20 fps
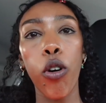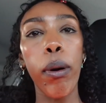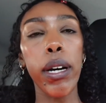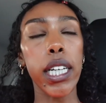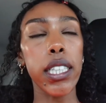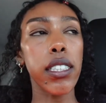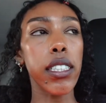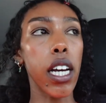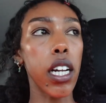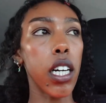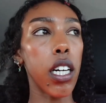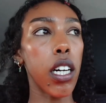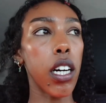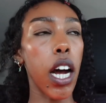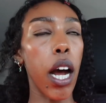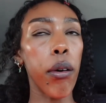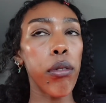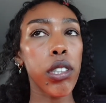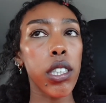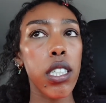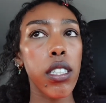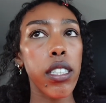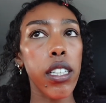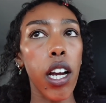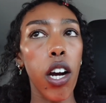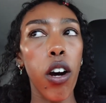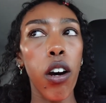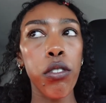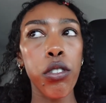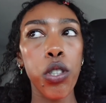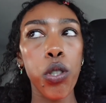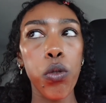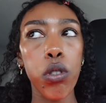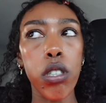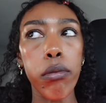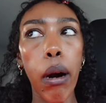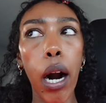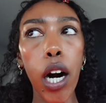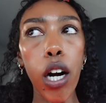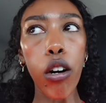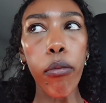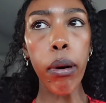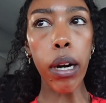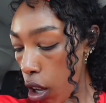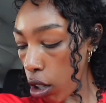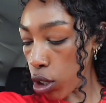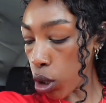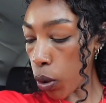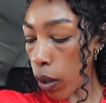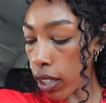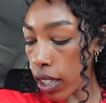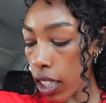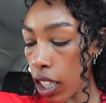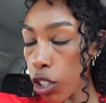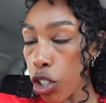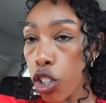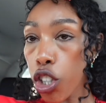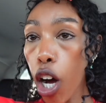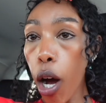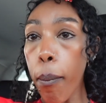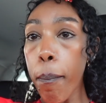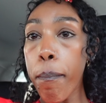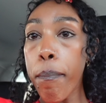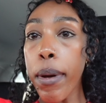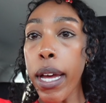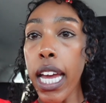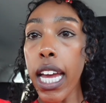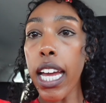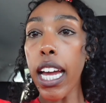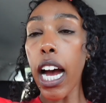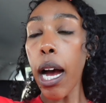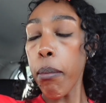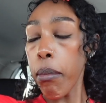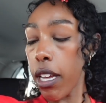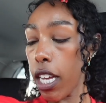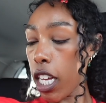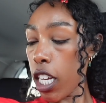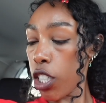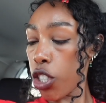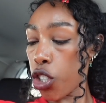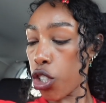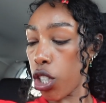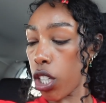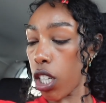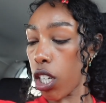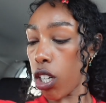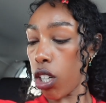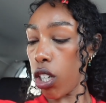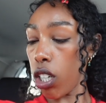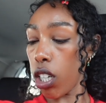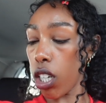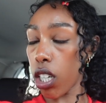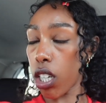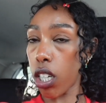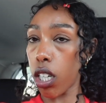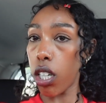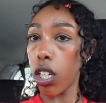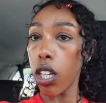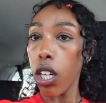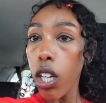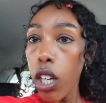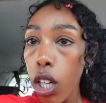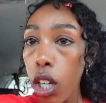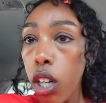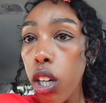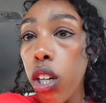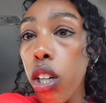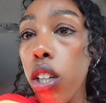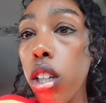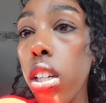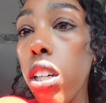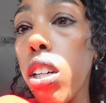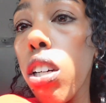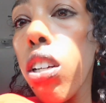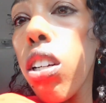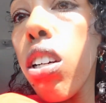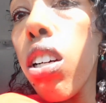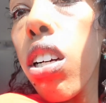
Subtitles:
go back inside, huh? I was gonna say, oh, I'll just do it tomorrow, but also, I think I just got bit. I'm itching, look. Look,